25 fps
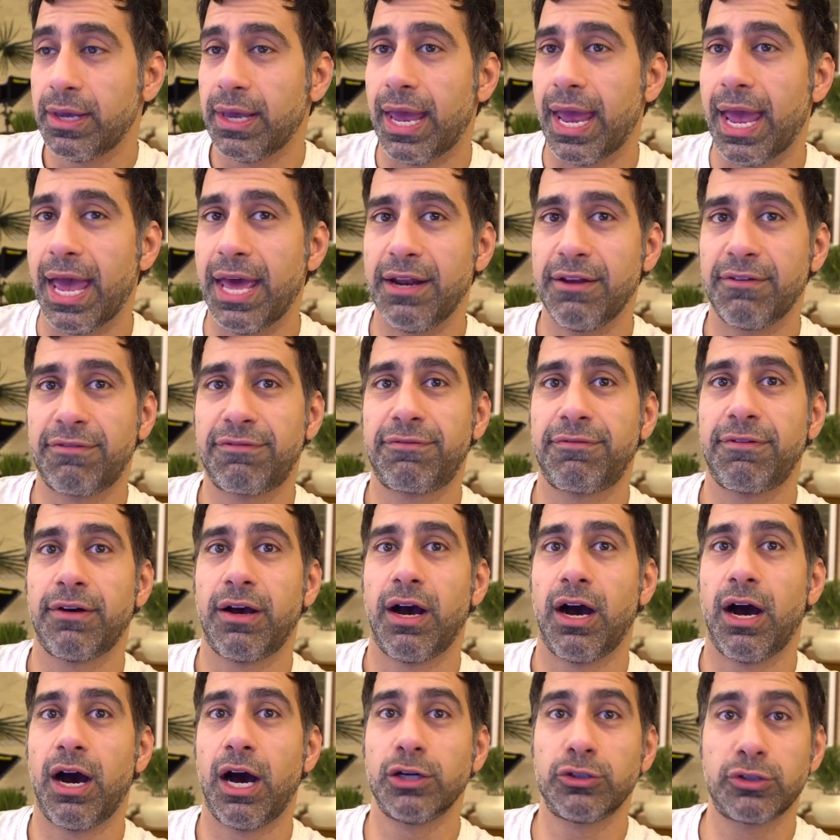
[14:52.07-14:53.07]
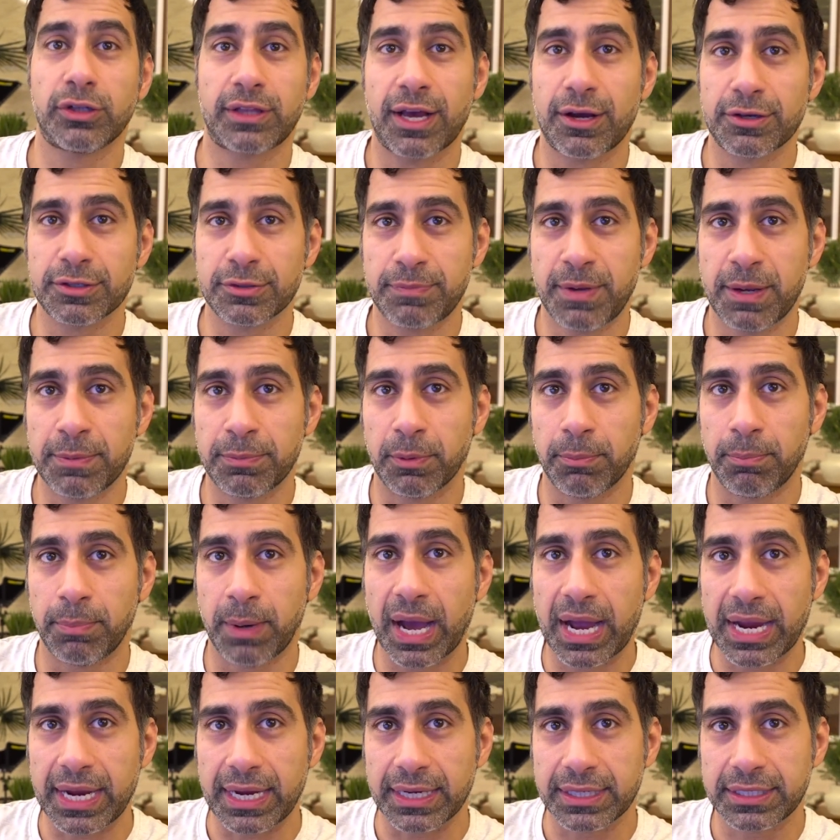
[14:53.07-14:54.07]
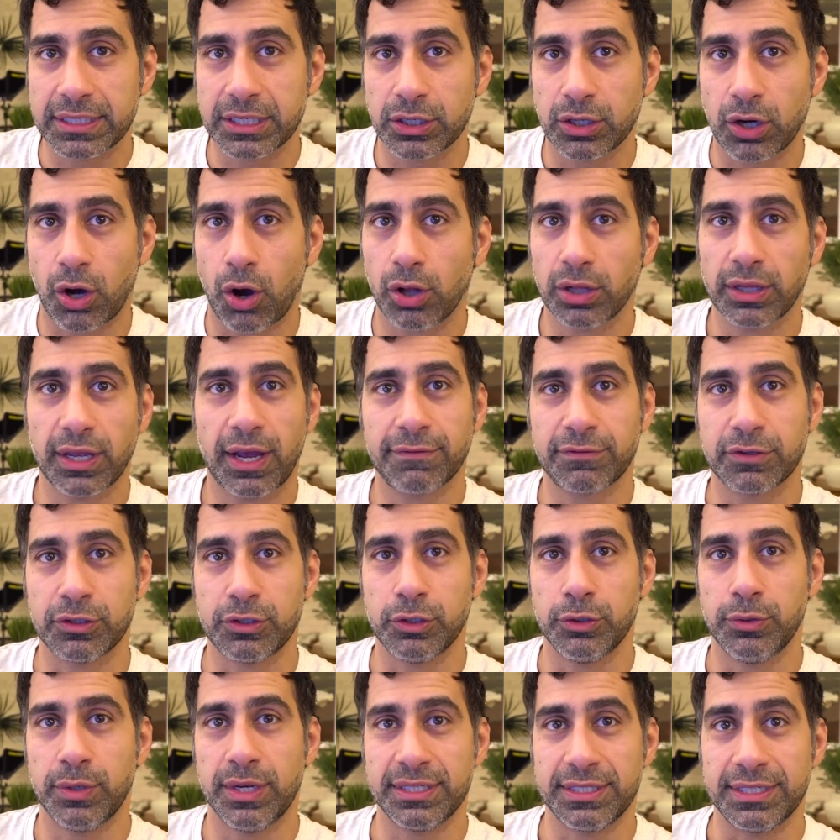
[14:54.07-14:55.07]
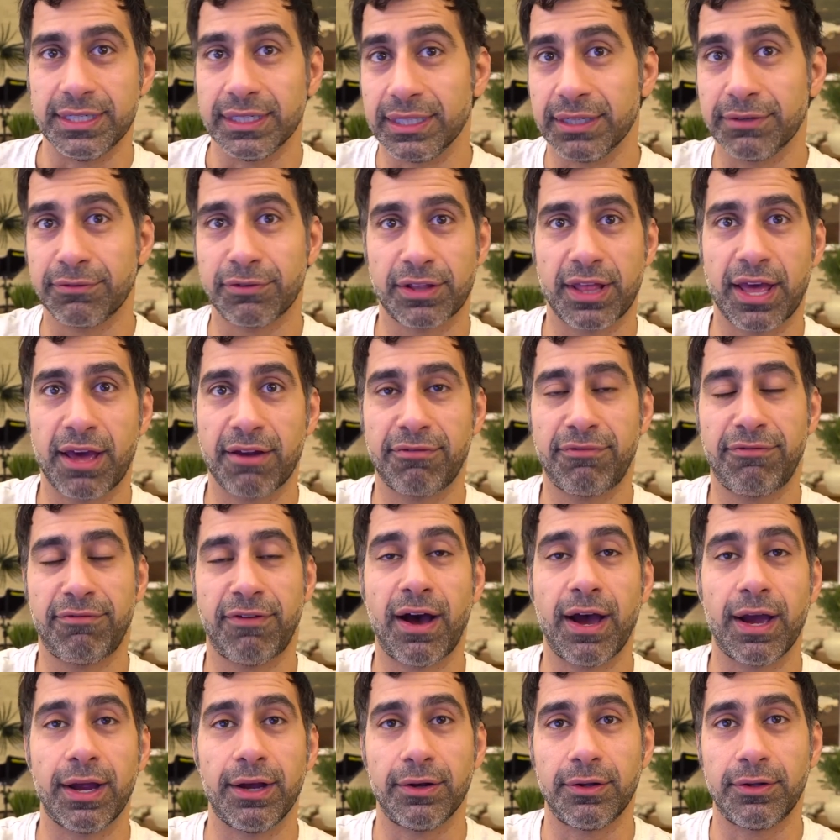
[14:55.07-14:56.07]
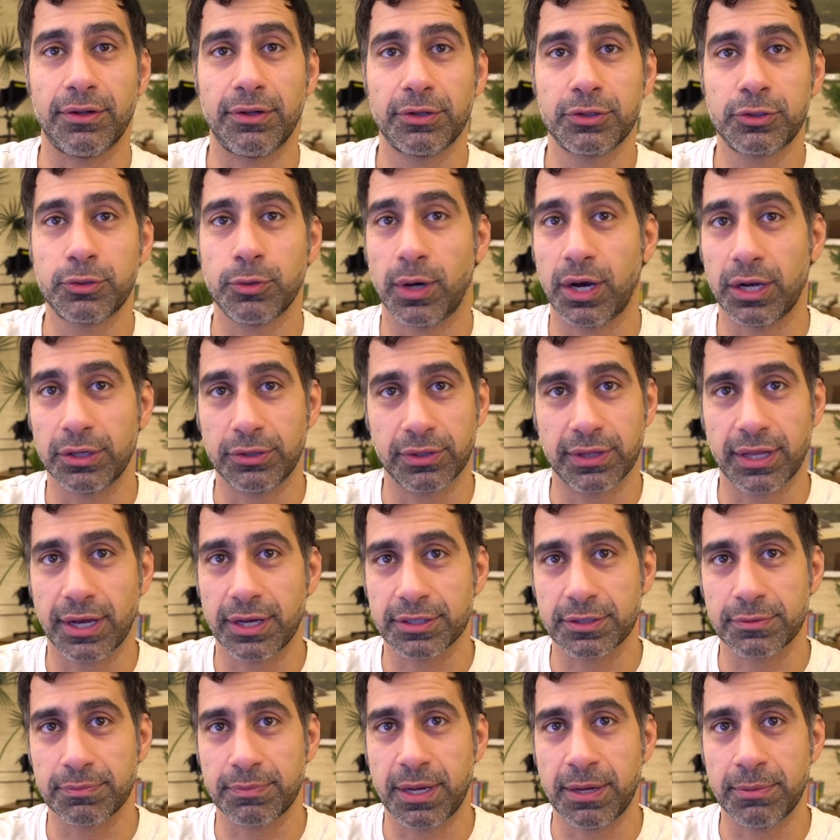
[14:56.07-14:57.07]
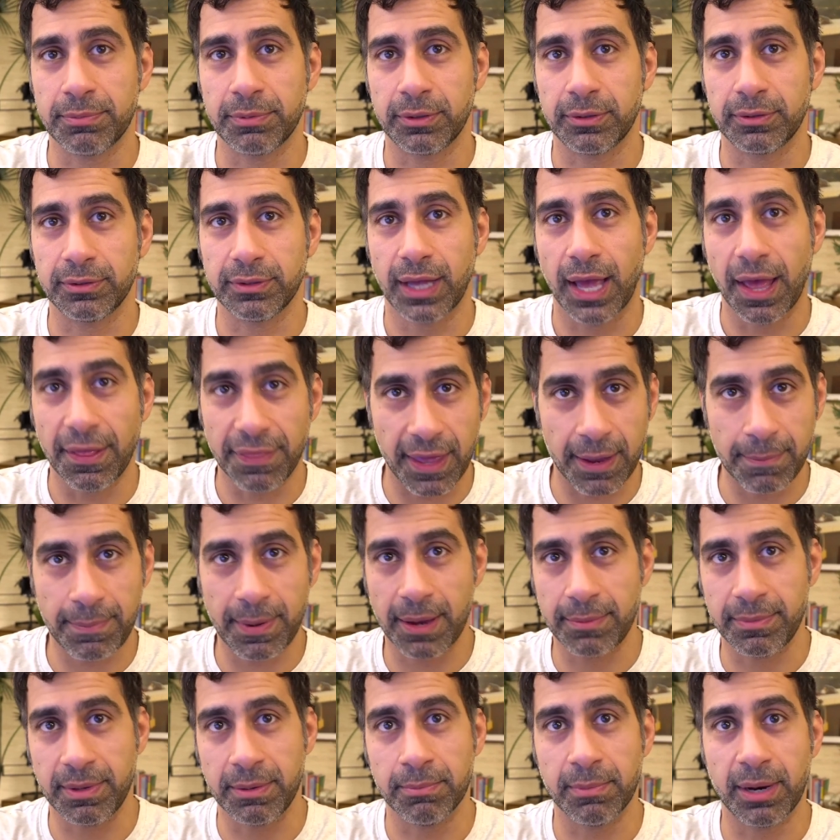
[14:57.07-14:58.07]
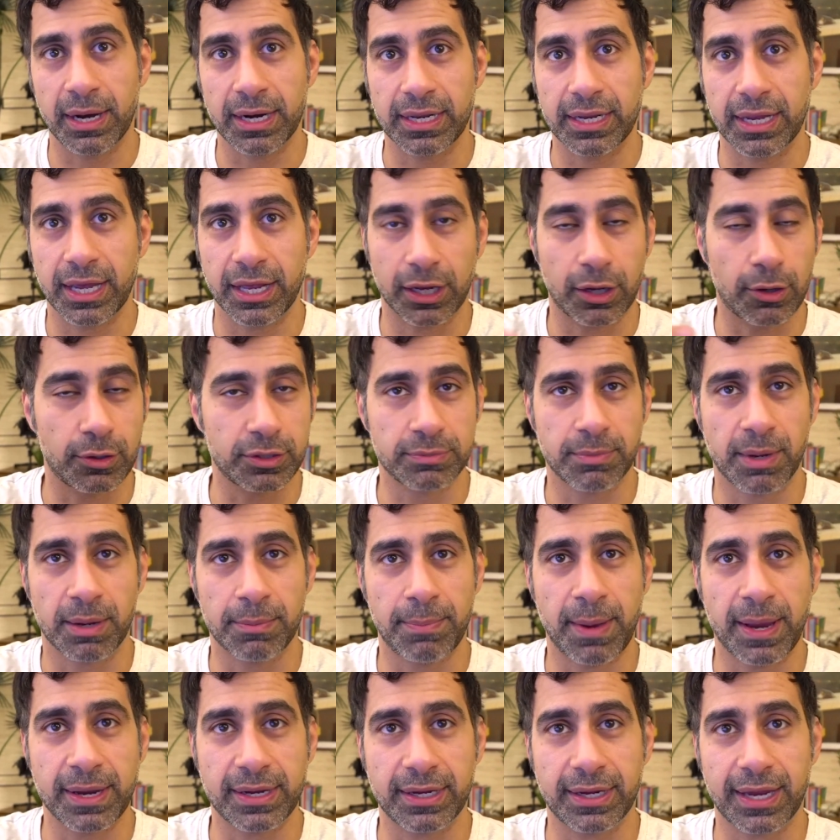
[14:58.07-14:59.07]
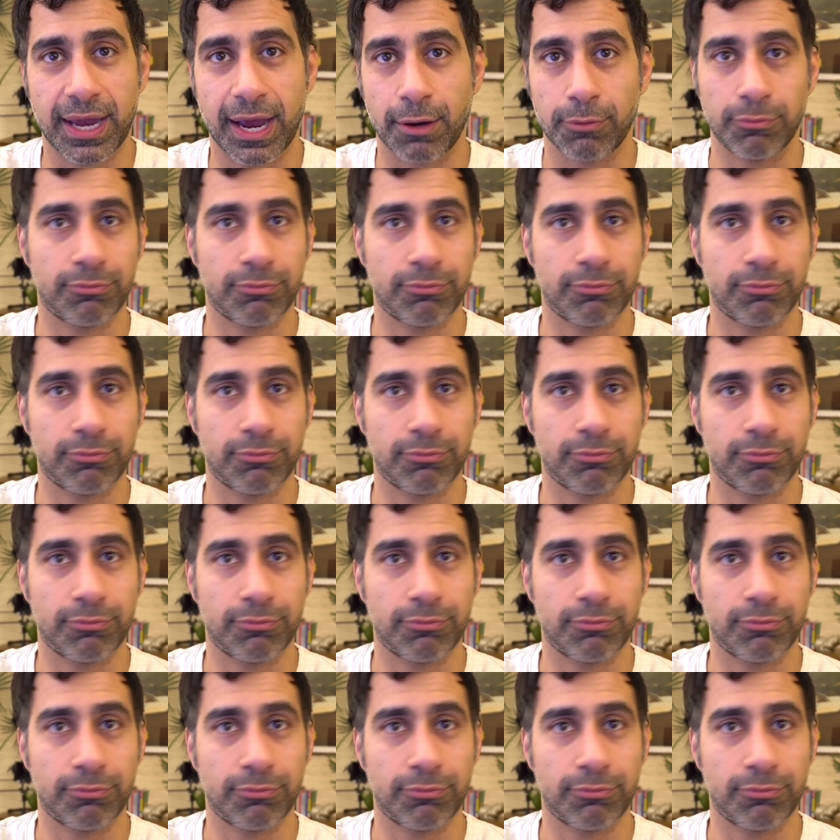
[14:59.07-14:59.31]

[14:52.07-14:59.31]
And if 100,000 people buy it, all I have to do is deliver that file to 100,000 people and they pay me money. It goes in my bank account,